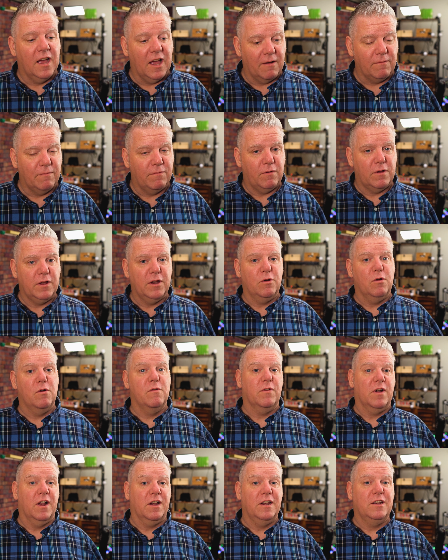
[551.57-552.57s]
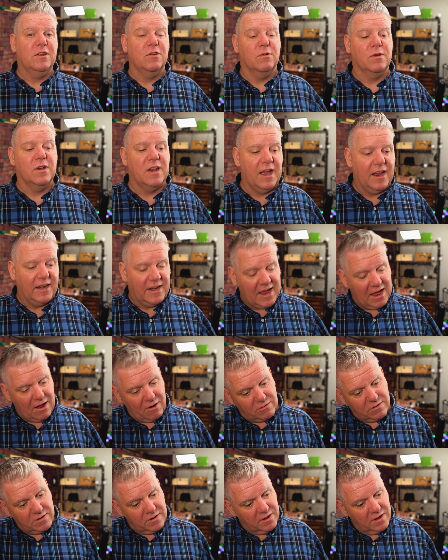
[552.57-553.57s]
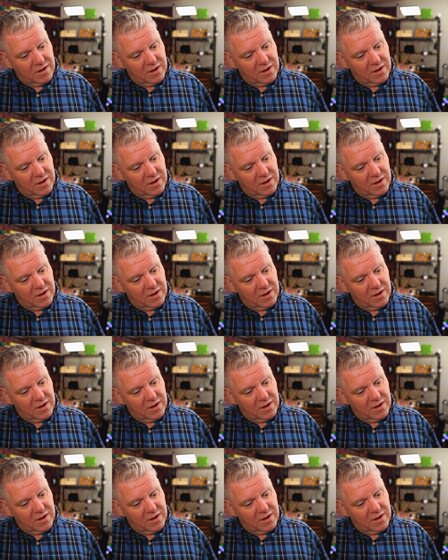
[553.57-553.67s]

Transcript: I'm falling over and I need to go and lie down.